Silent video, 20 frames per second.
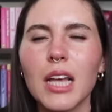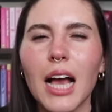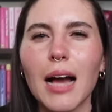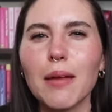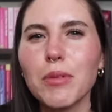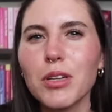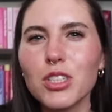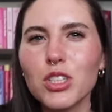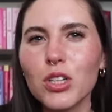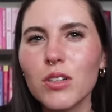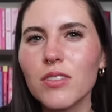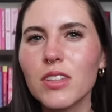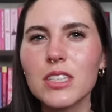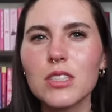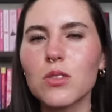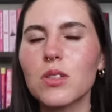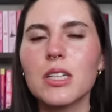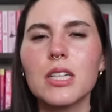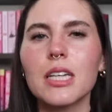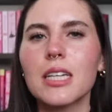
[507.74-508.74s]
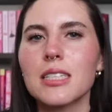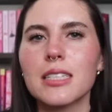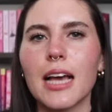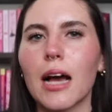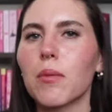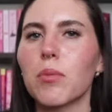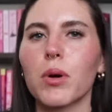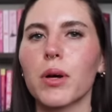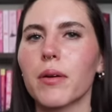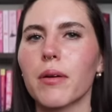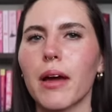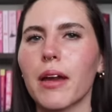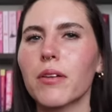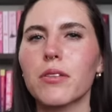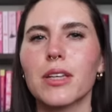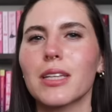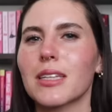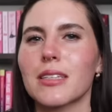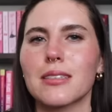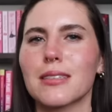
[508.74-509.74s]
I'm not sure if this one is cowboy. I don't
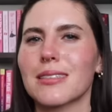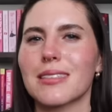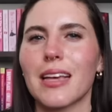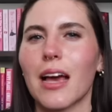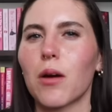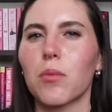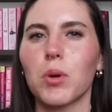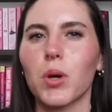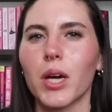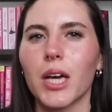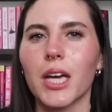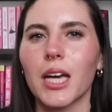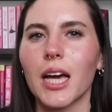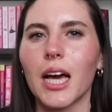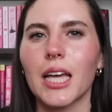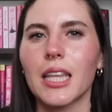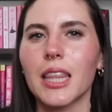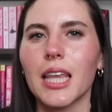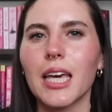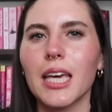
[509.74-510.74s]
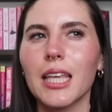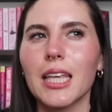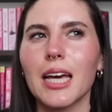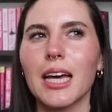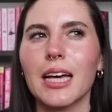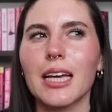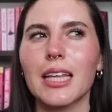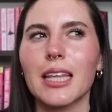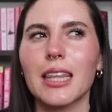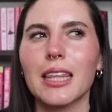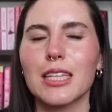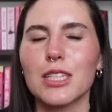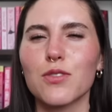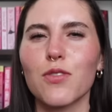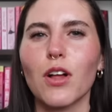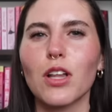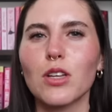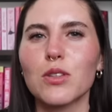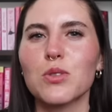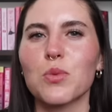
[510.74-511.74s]
think this is cowboy. I think this
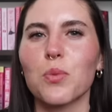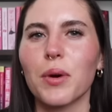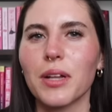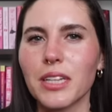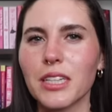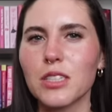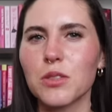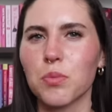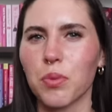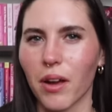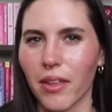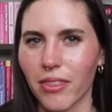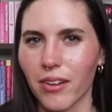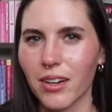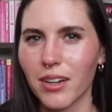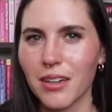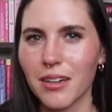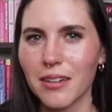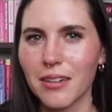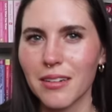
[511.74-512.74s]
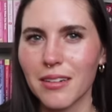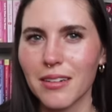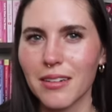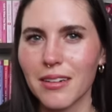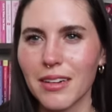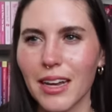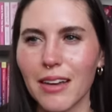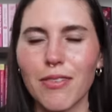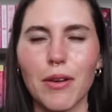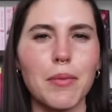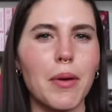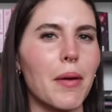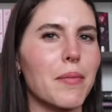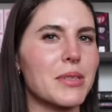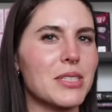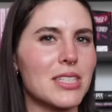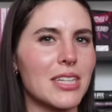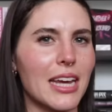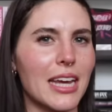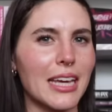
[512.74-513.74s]
follows Willa's brother, if I'm not
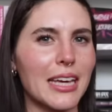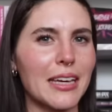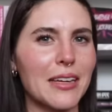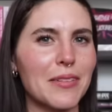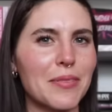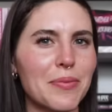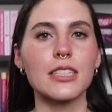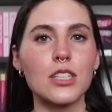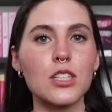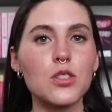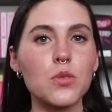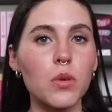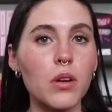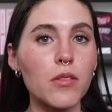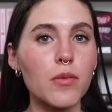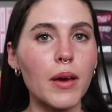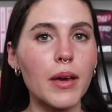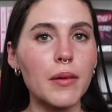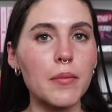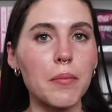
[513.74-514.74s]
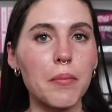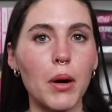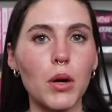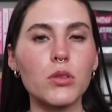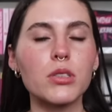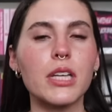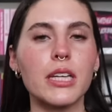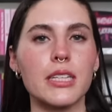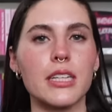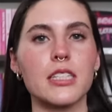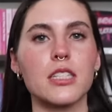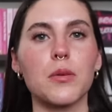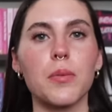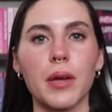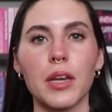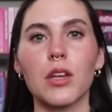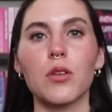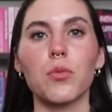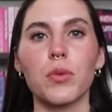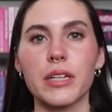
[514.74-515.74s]
mistaken. This is one of my most
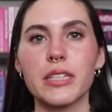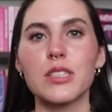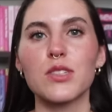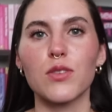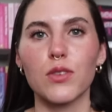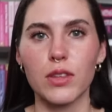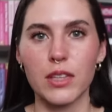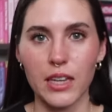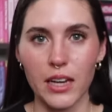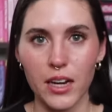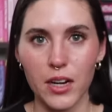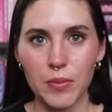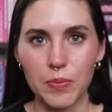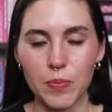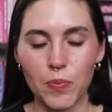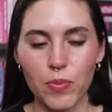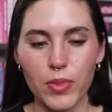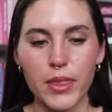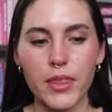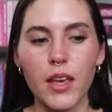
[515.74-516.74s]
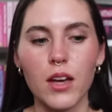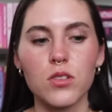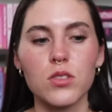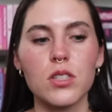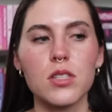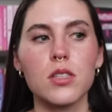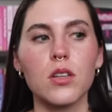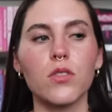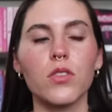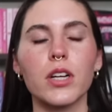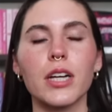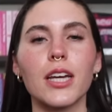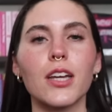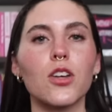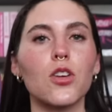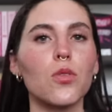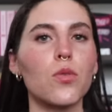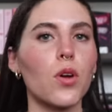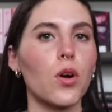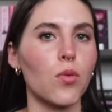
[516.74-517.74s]
anticipated reads for the year. Elsie Silver can
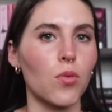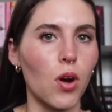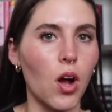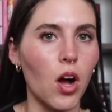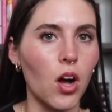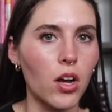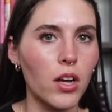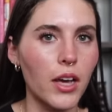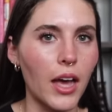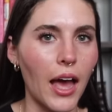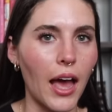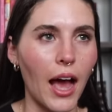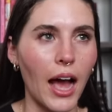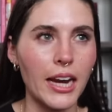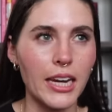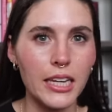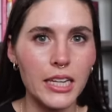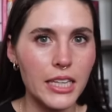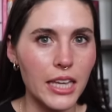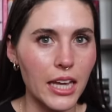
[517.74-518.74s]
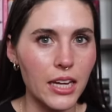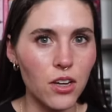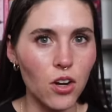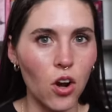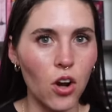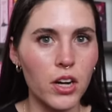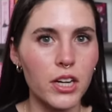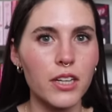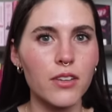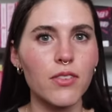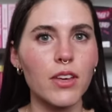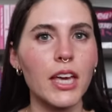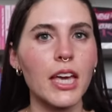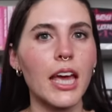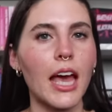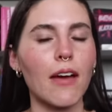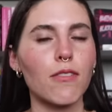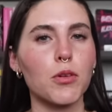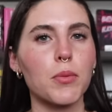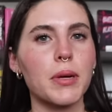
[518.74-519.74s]
do no wrong. I didn't get an arc of it.
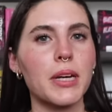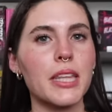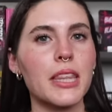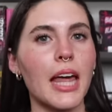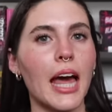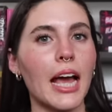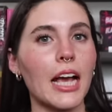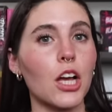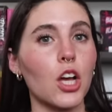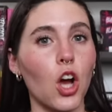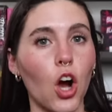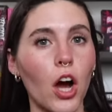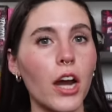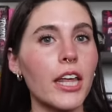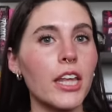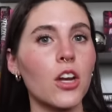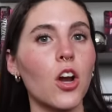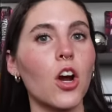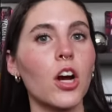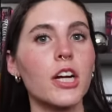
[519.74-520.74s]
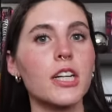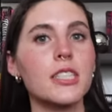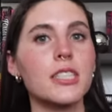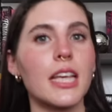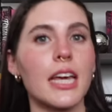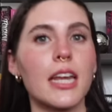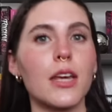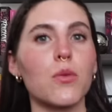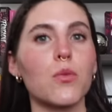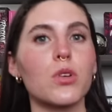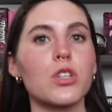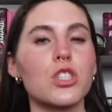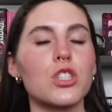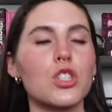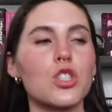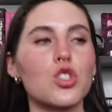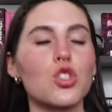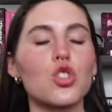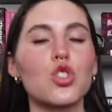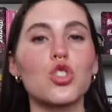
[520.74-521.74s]
Everybody that got an arc said it was
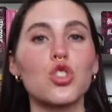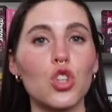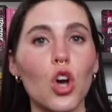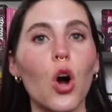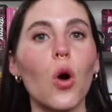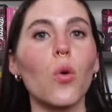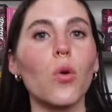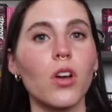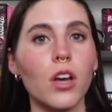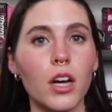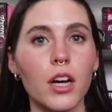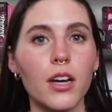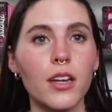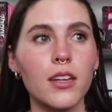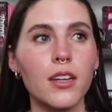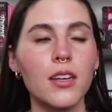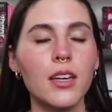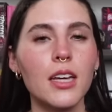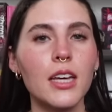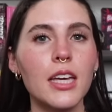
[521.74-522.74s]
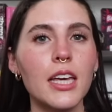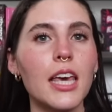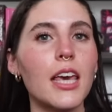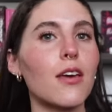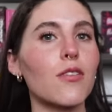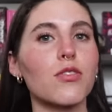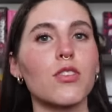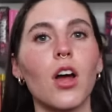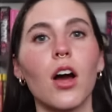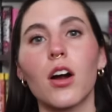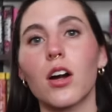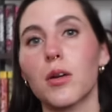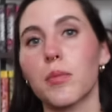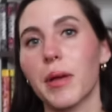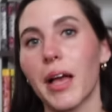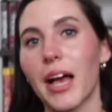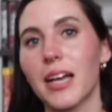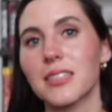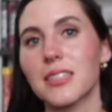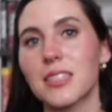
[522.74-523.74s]
so good if not her
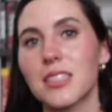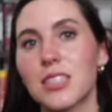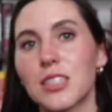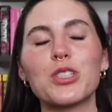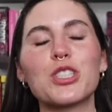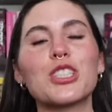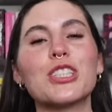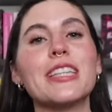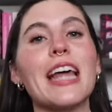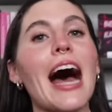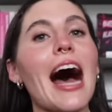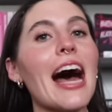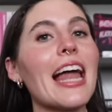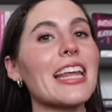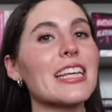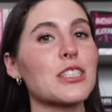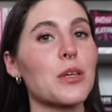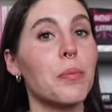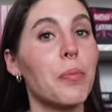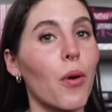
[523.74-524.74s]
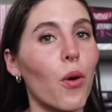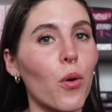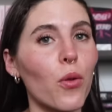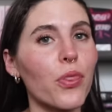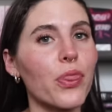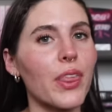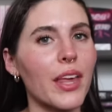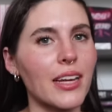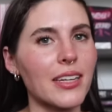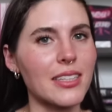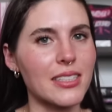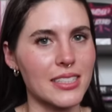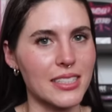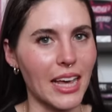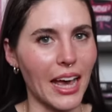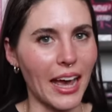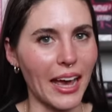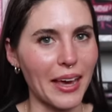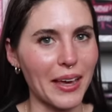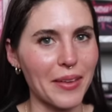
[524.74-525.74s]
best. Which that is a bold thing to
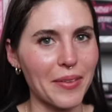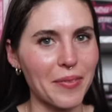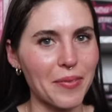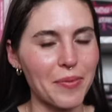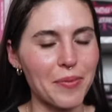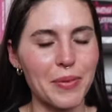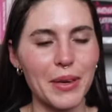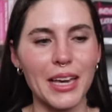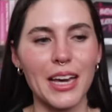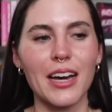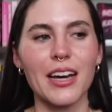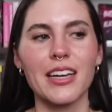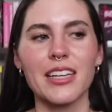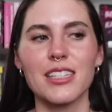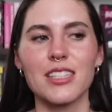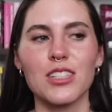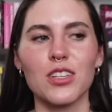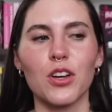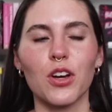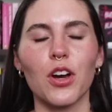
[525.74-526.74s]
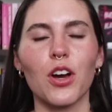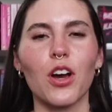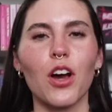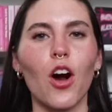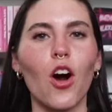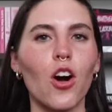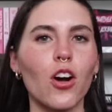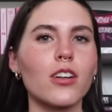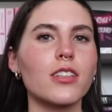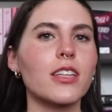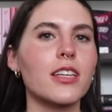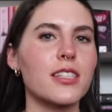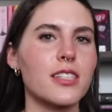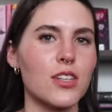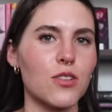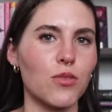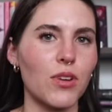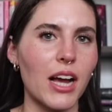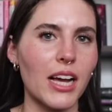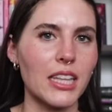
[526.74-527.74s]
say because Heartless
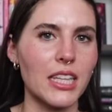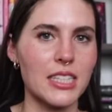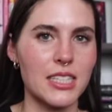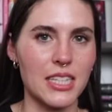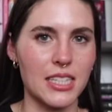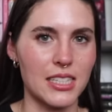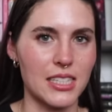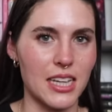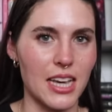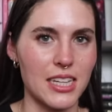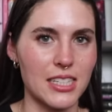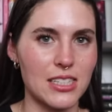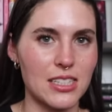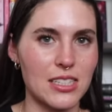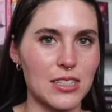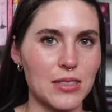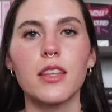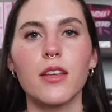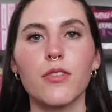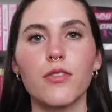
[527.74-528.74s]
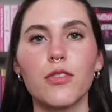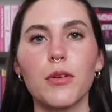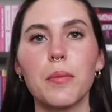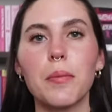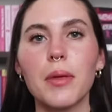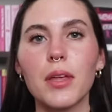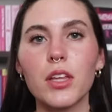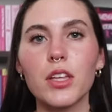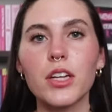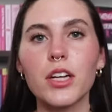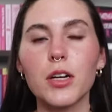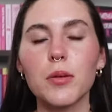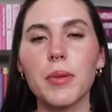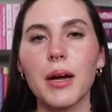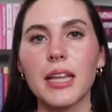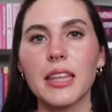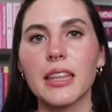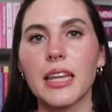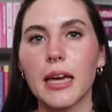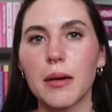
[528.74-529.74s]
and Reckless exist. The Familiar
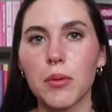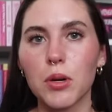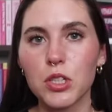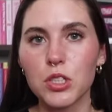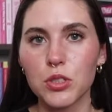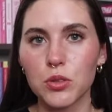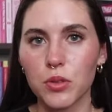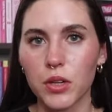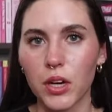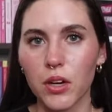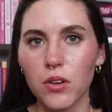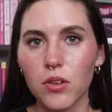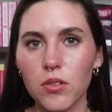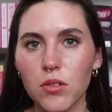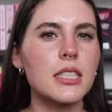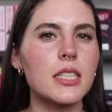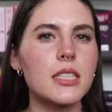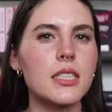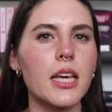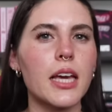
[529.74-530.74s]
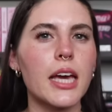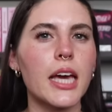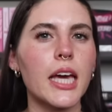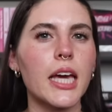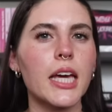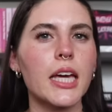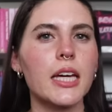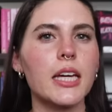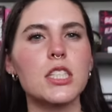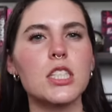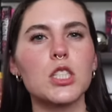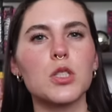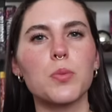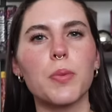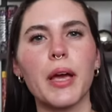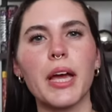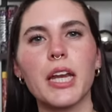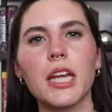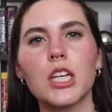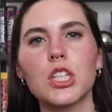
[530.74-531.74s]
by Leigh Bardugo. This is a
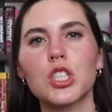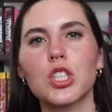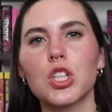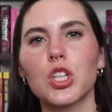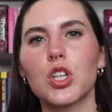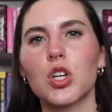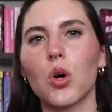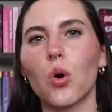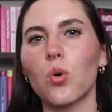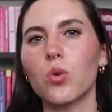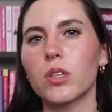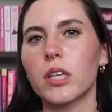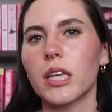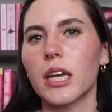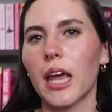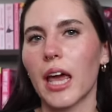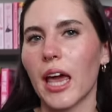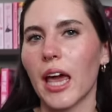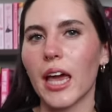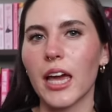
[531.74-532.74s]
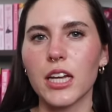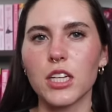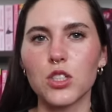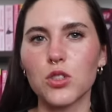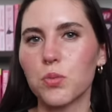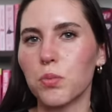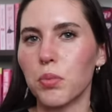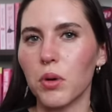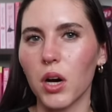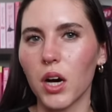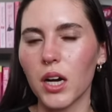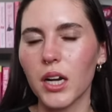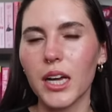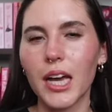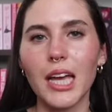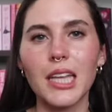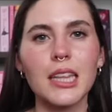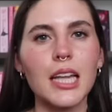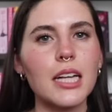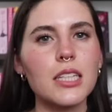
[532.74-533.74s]
Spanish golden age book
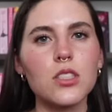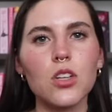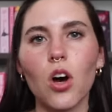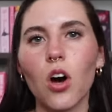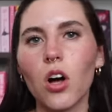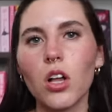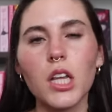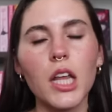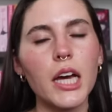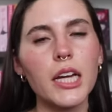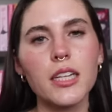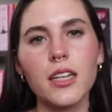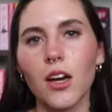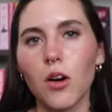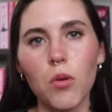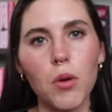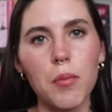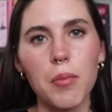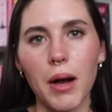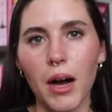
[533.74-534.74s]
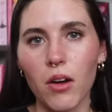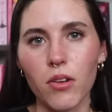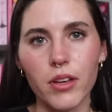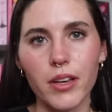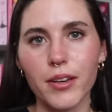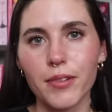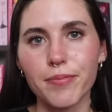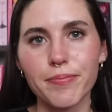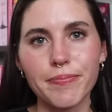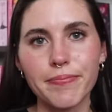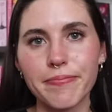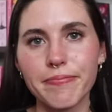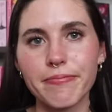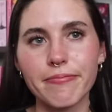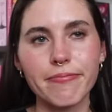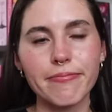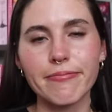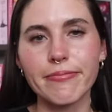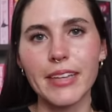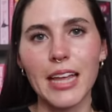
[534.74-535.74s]
and that's all I know about it
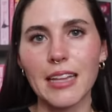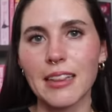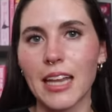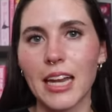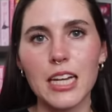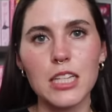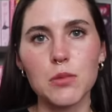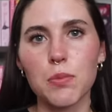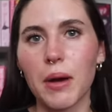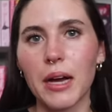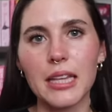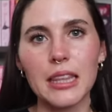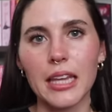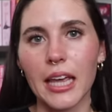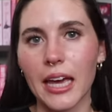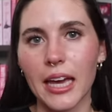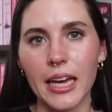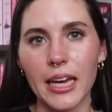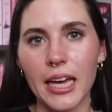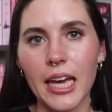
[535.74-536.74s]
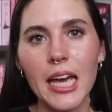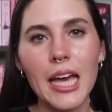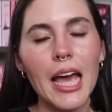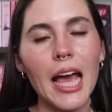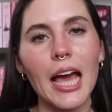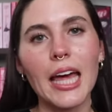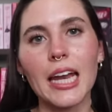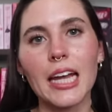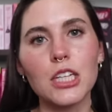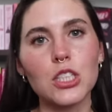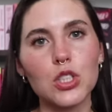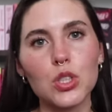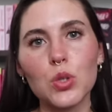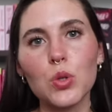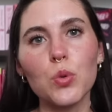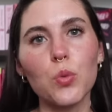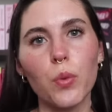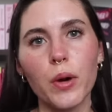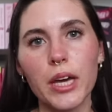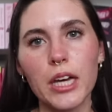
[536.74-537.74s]
and that it's by Leigh. And I do
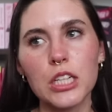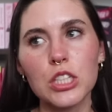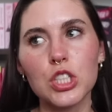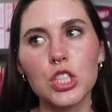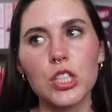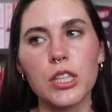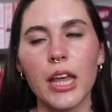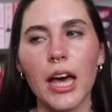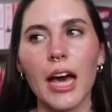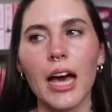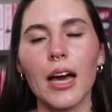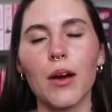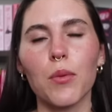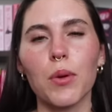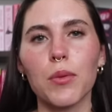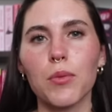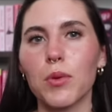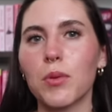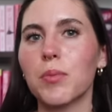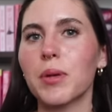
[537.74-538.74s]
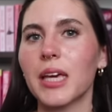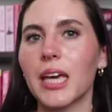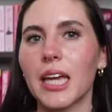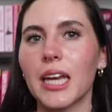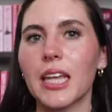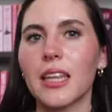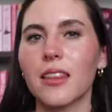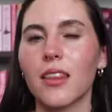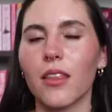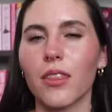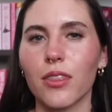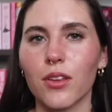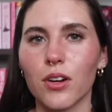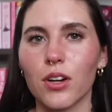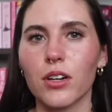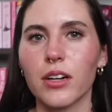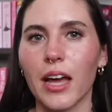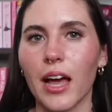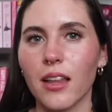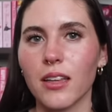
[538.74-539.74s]
wish that we would be getting the
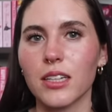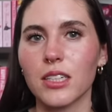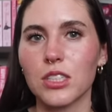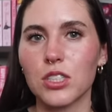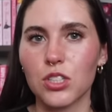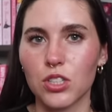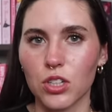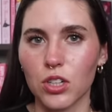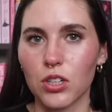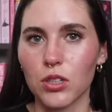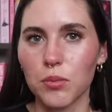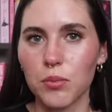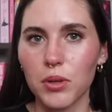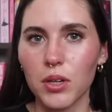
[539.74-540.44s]
third Alex Stern